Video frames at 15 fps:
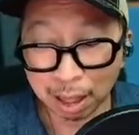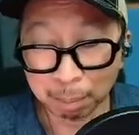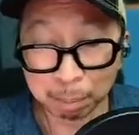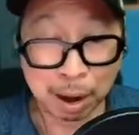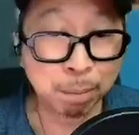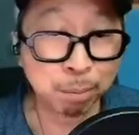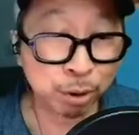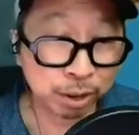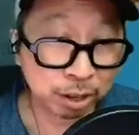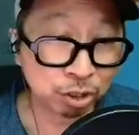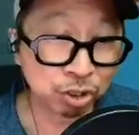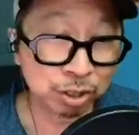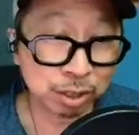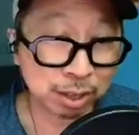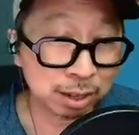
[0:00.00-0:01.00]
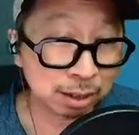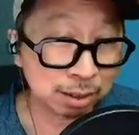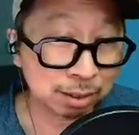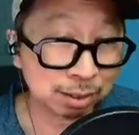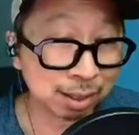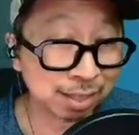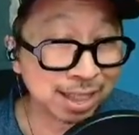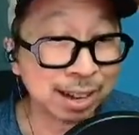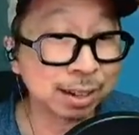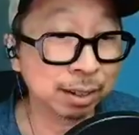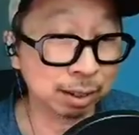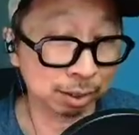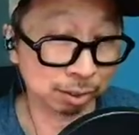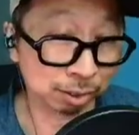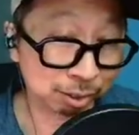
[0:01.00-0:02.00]
My prediction is that it
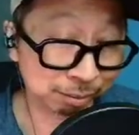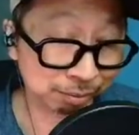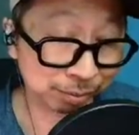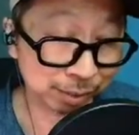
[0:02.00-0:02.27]
is.